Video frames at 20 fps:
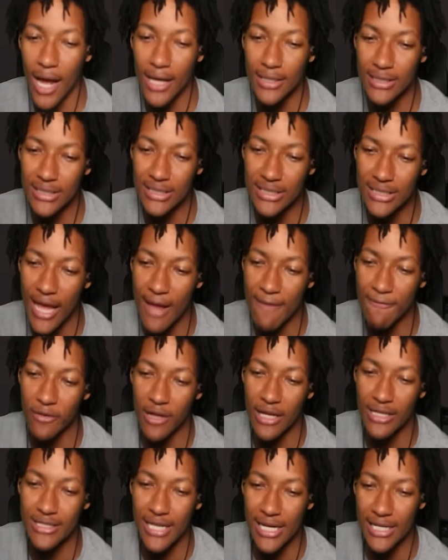see, this game feel
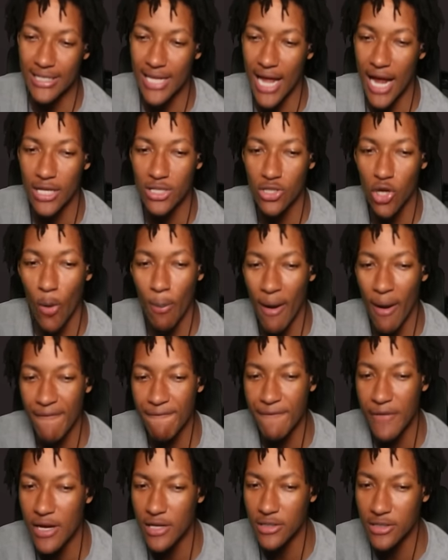like tic-tac-toe. My
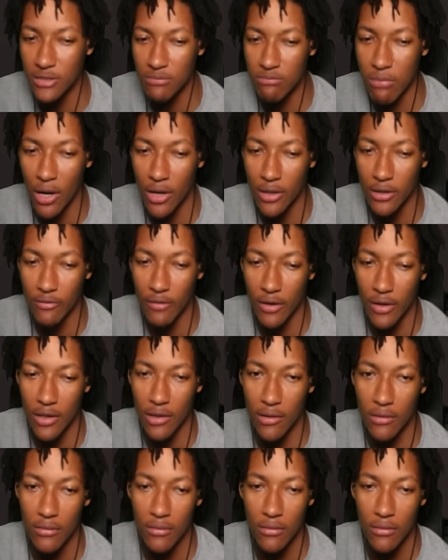fingers is burning right now.